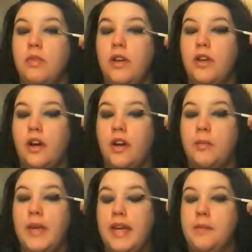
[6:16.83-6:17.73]
dark,
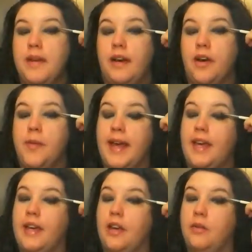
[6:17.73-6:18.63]
medium, and I'll go back
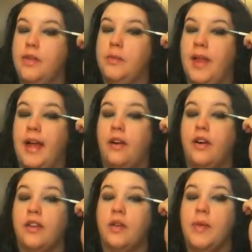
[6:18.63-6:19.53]
in here with the black
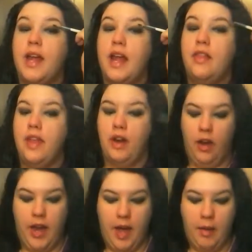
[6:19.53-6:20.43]
card a little bit and then
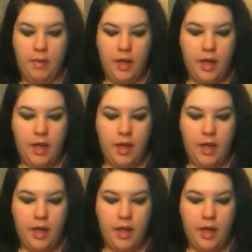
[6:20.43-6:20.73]
on up.